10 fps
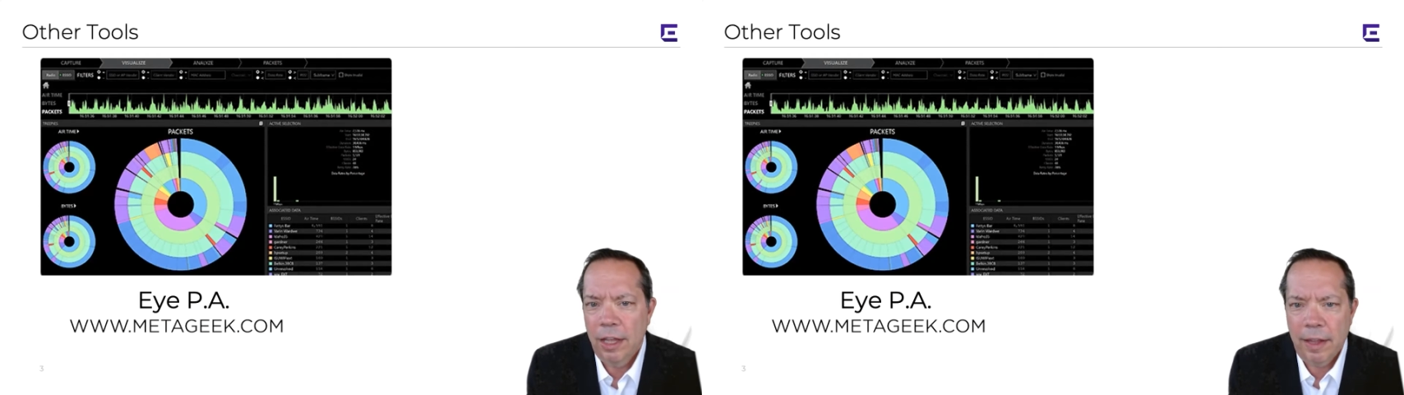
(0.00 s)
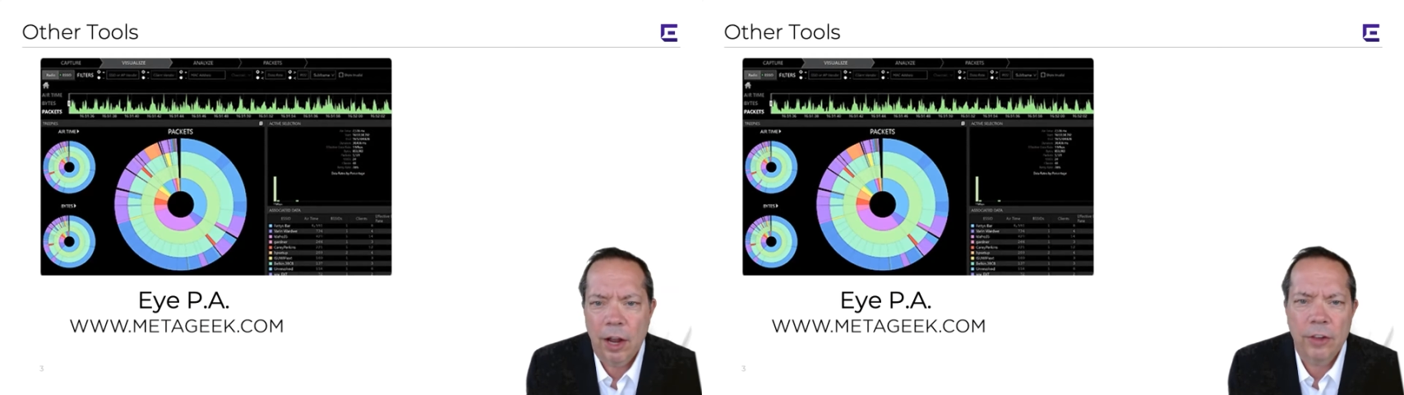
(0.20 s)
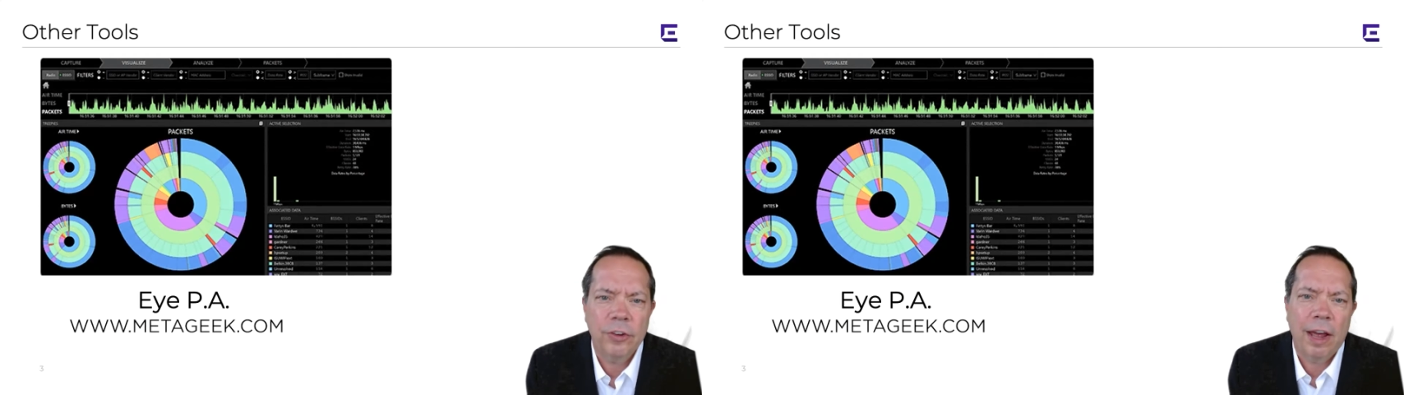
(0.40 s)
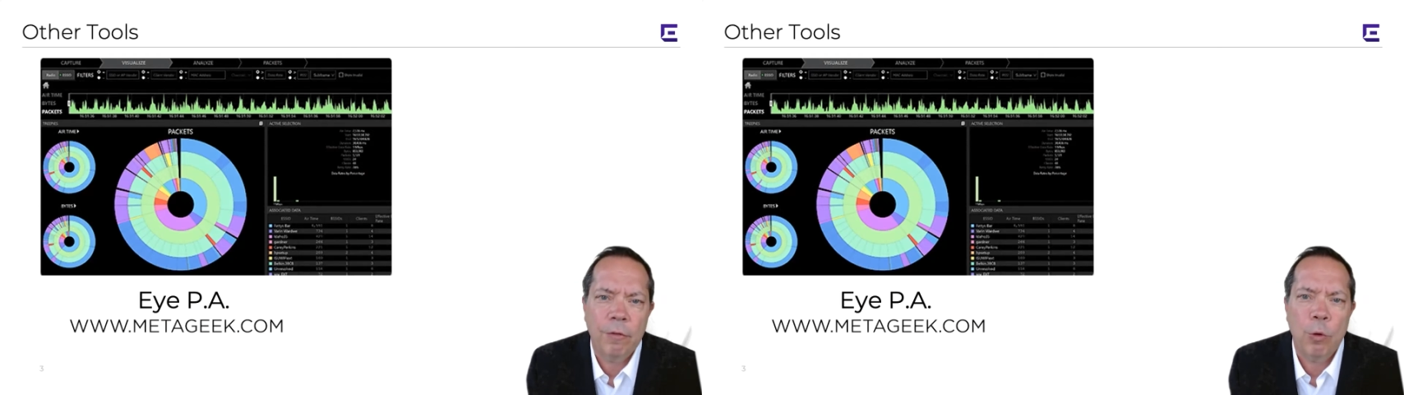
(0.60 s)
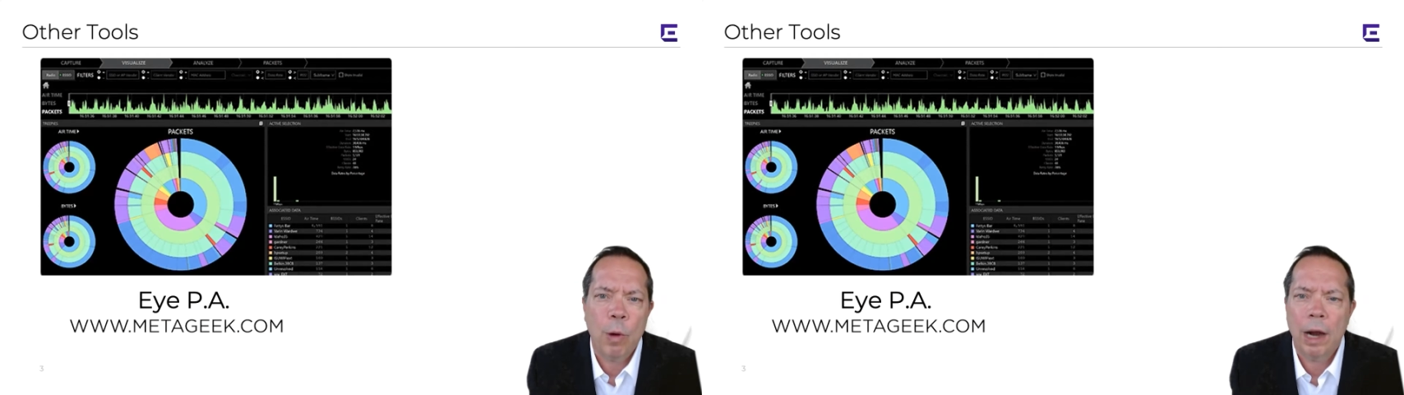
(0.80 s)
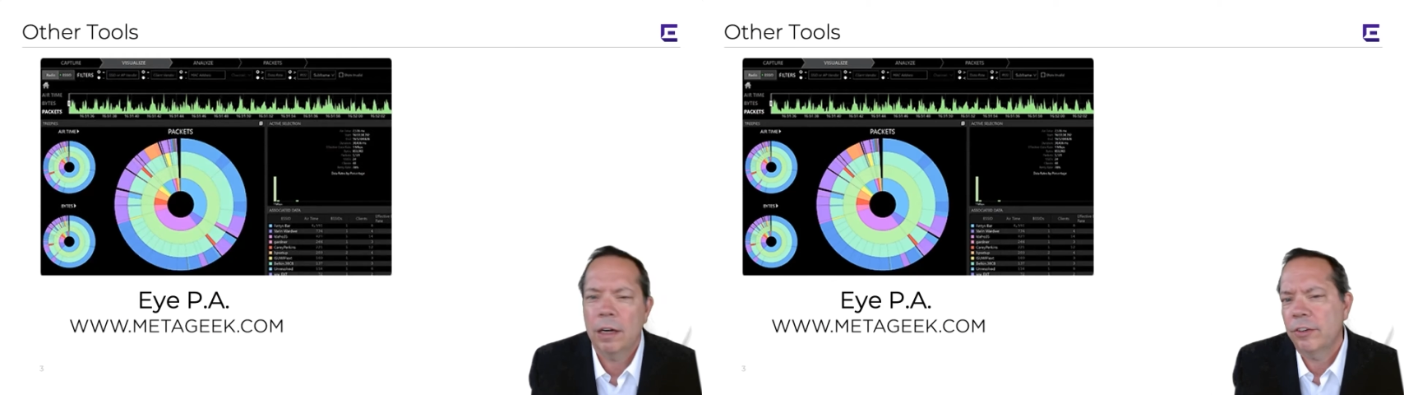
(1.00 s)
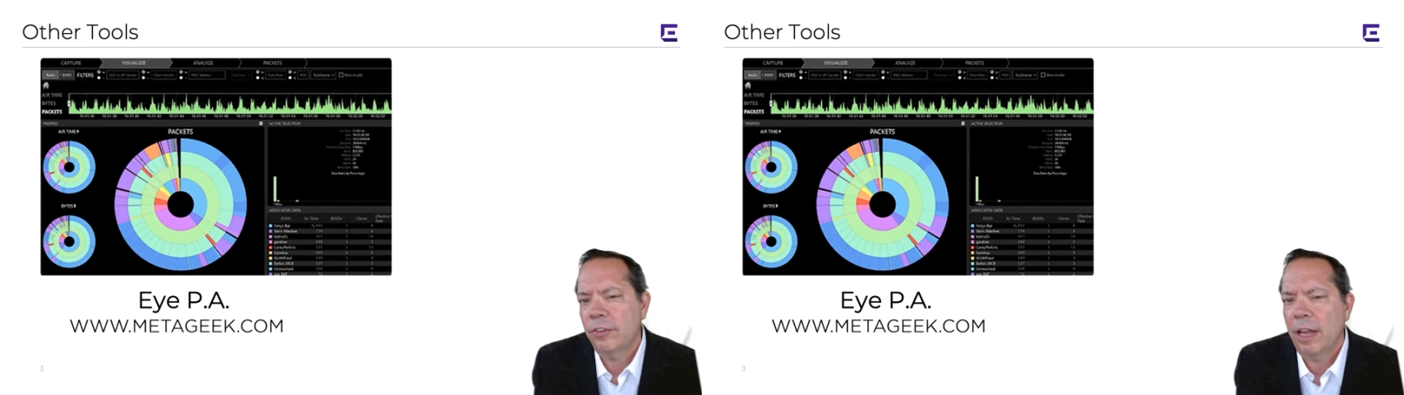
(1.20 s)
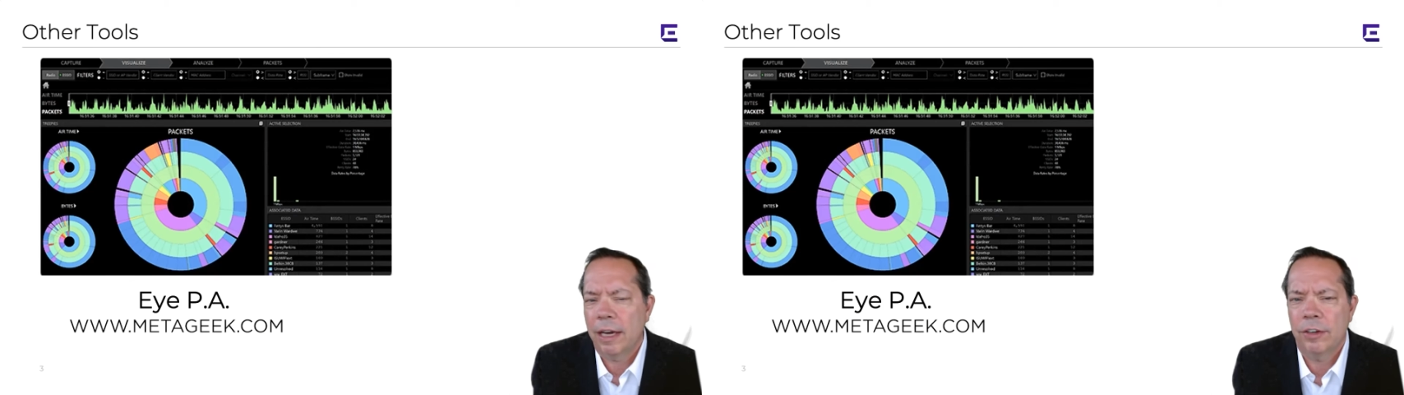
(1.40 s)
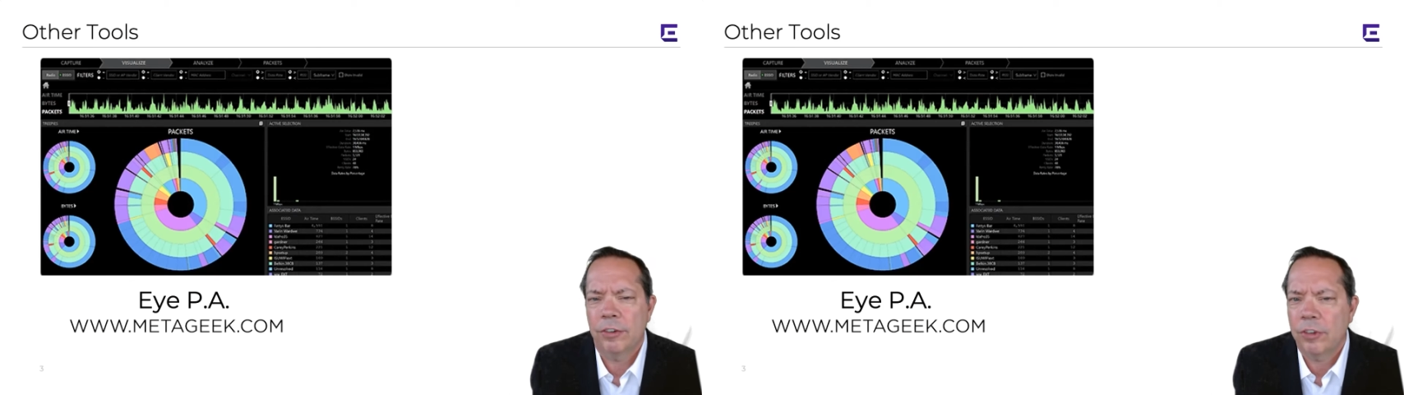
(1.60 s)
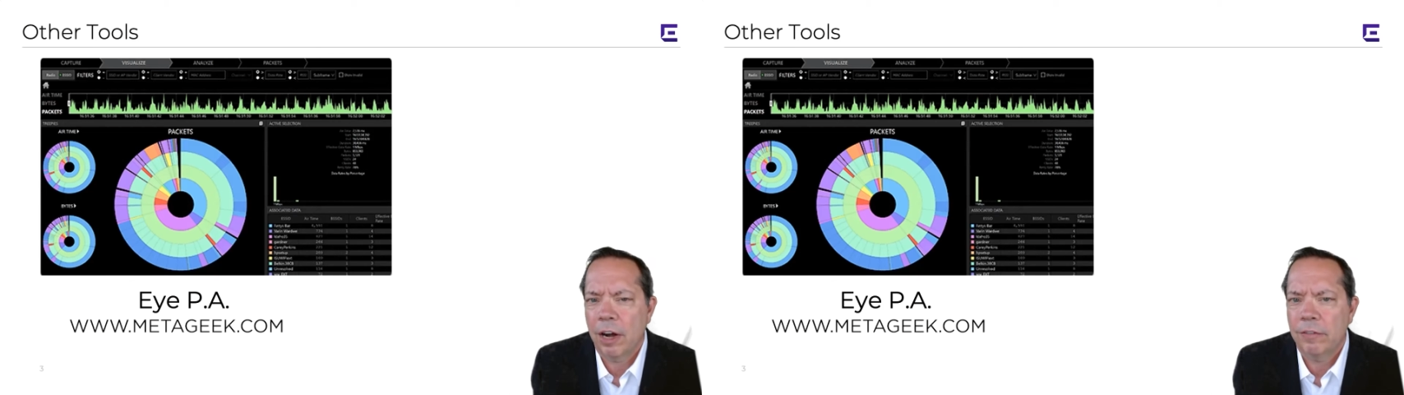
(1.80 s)
They also have a wireless LAN
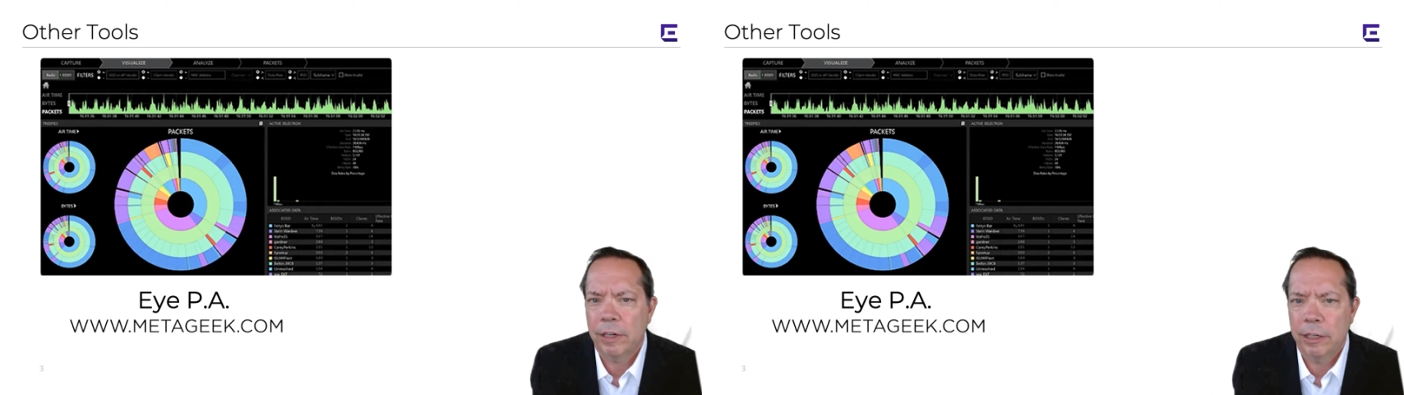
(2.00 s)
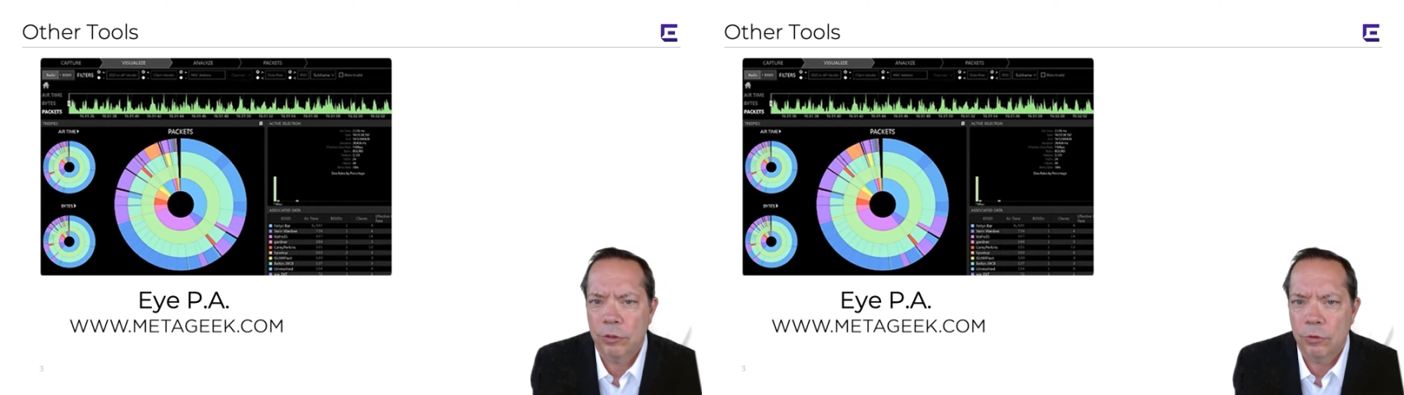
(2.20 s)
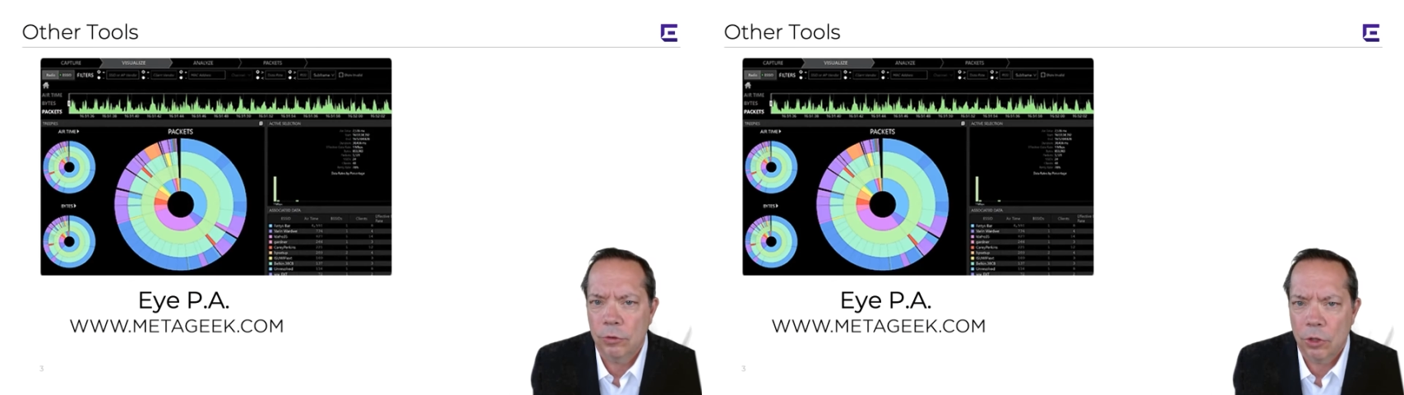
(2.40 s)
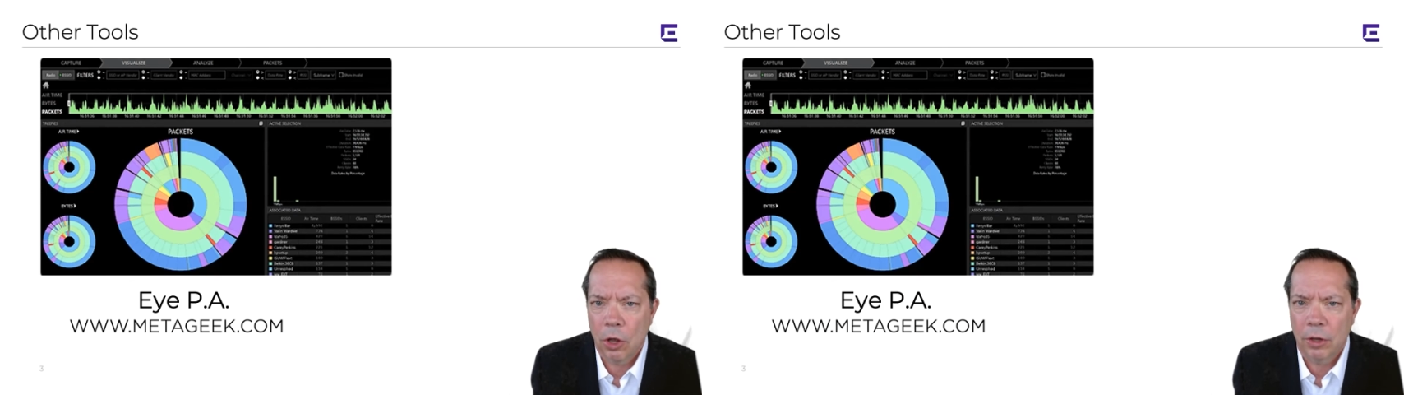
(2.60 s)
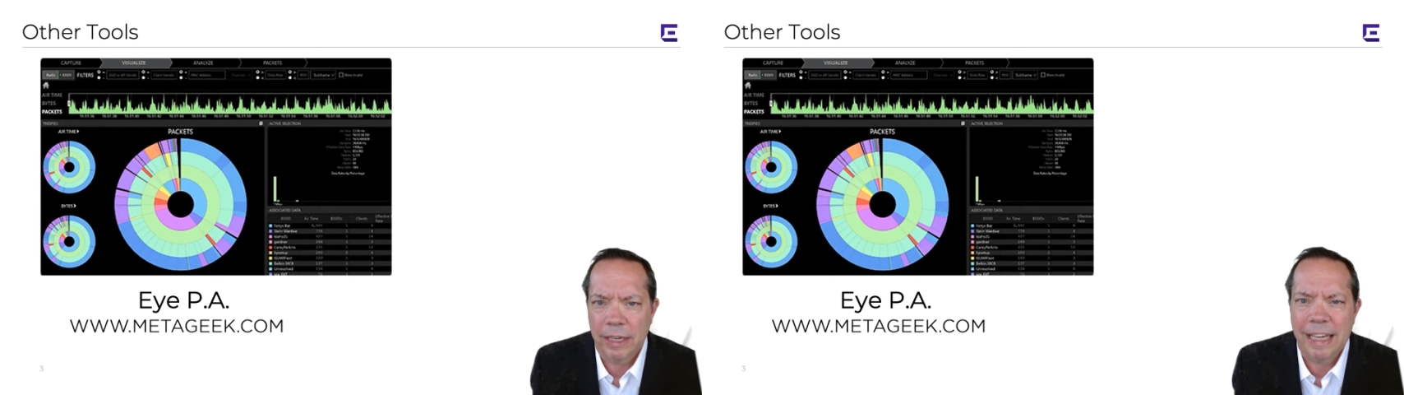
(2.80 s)
discovery tool called